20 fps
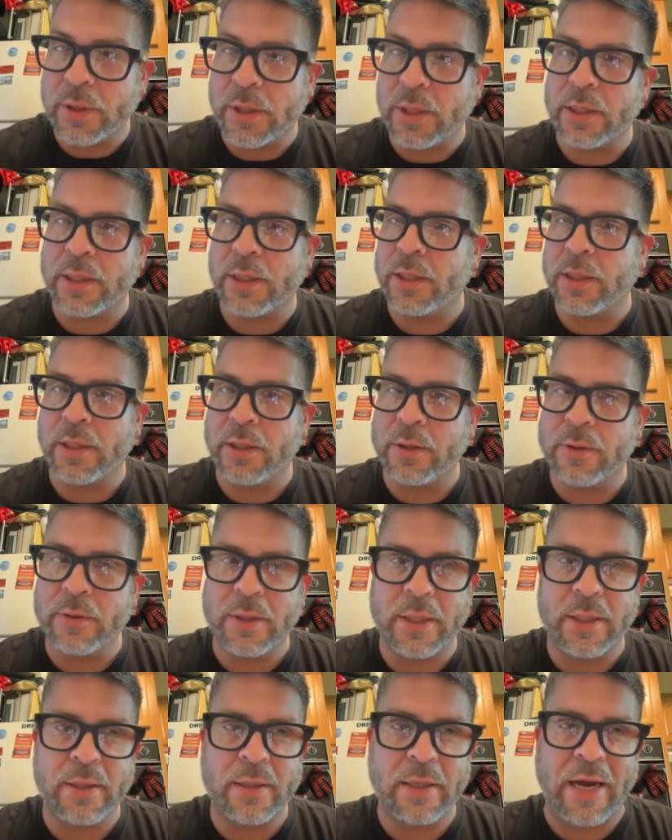Like
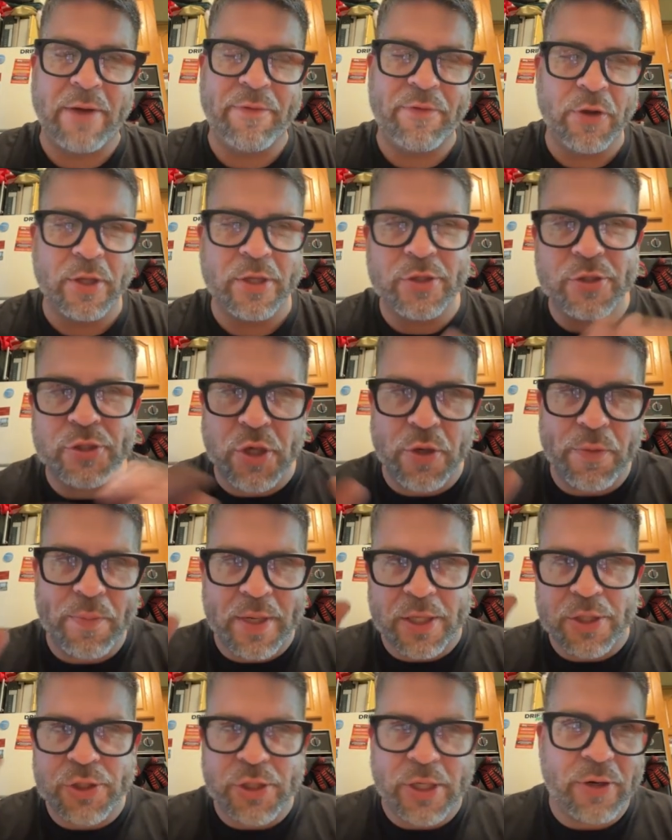like I feel like there's going to
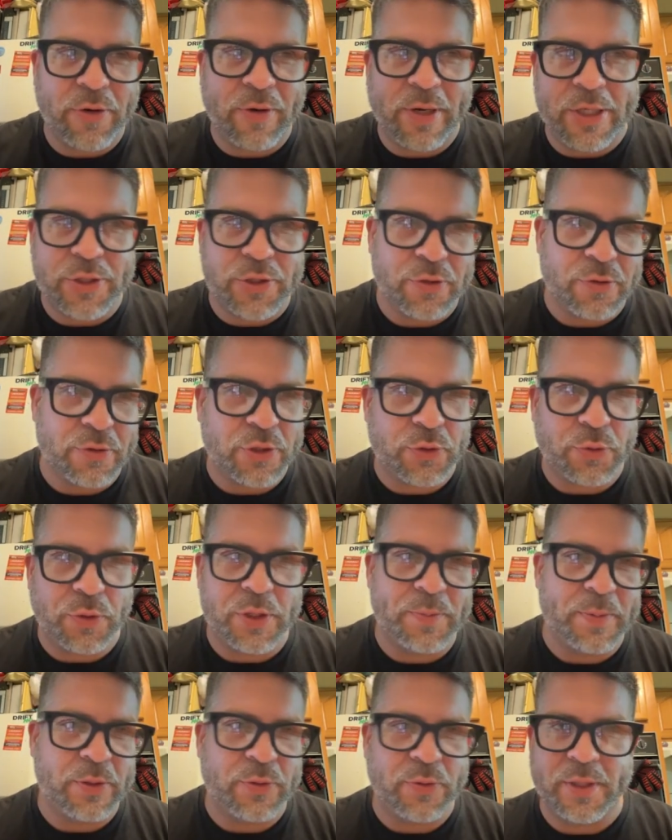be a generational
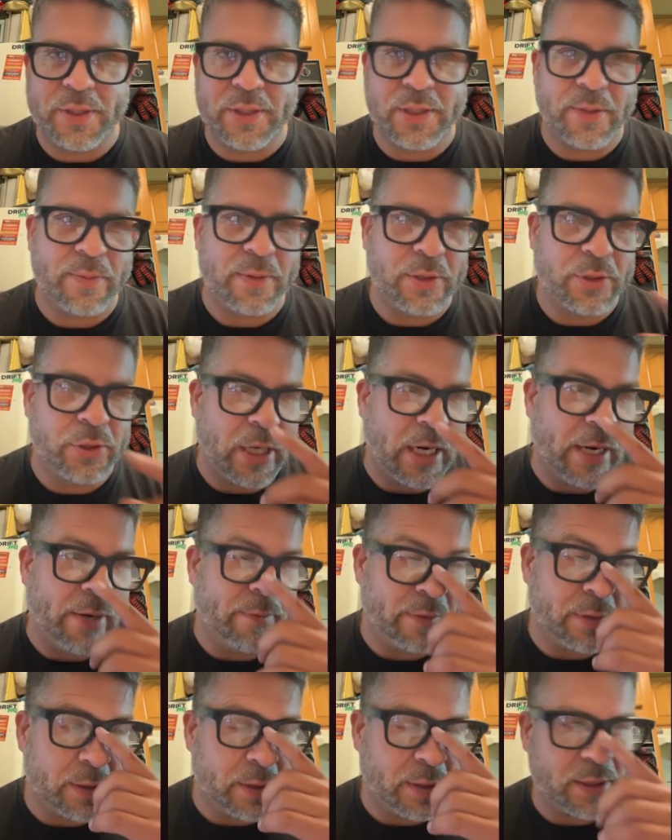switch between some of the
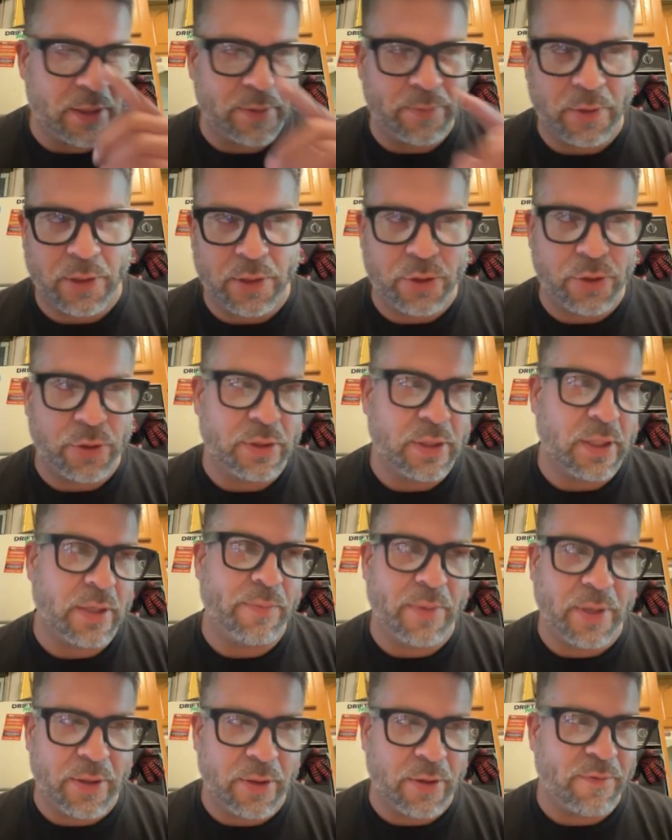drivers, like some of the dudes that
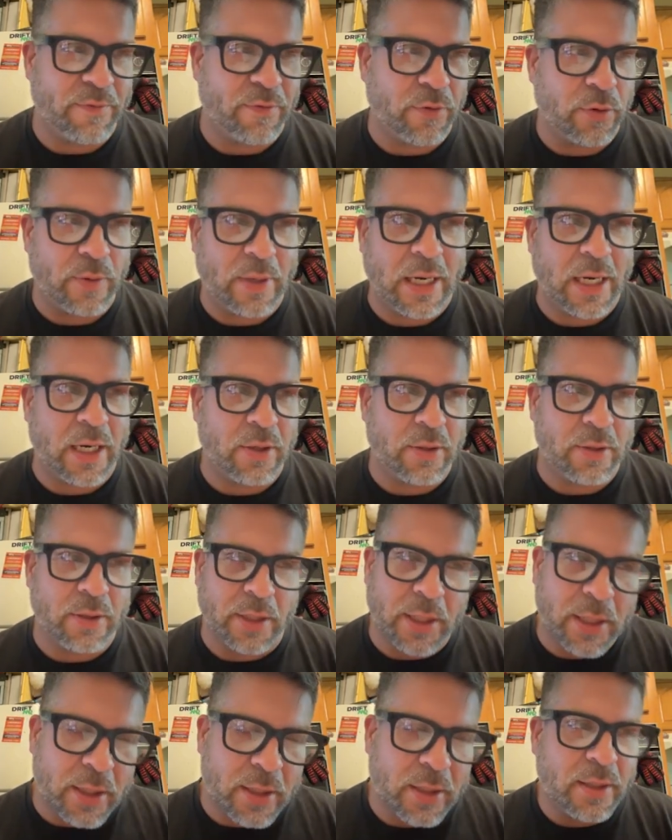have been there for a while are
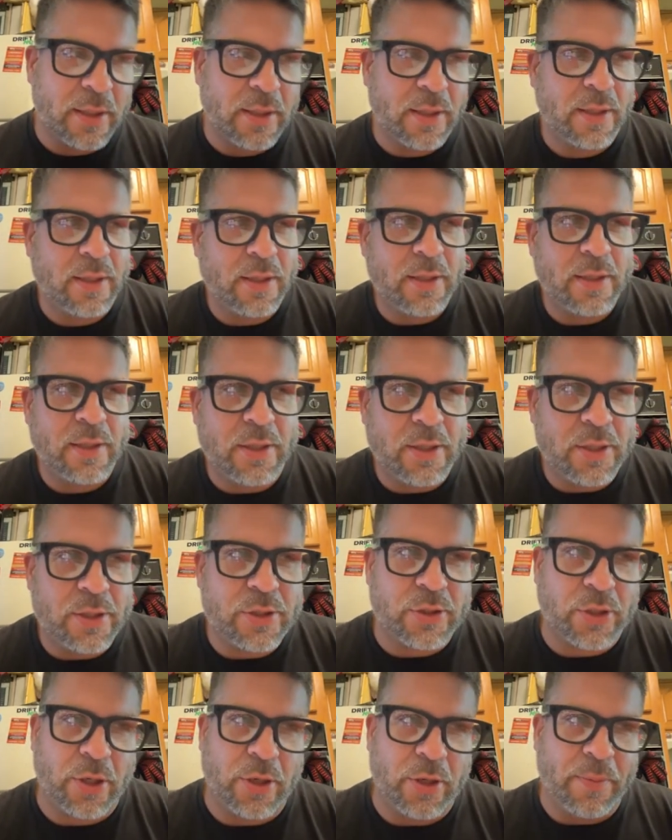like
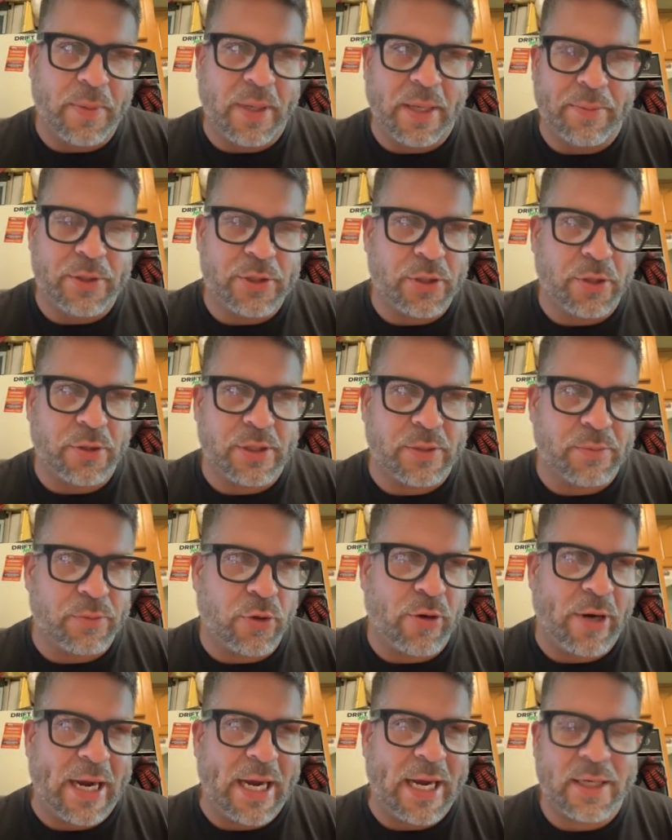starting to maybe show some
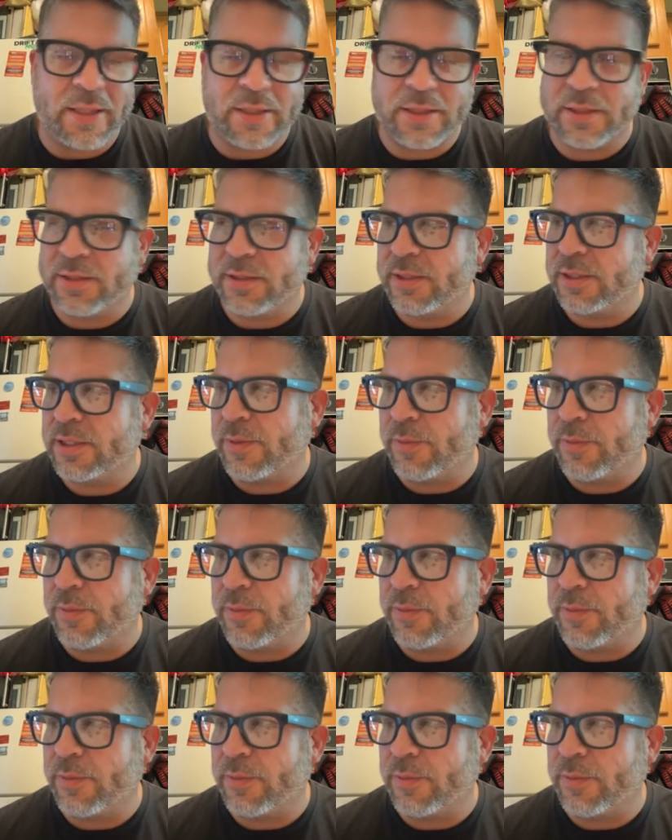cracks, and then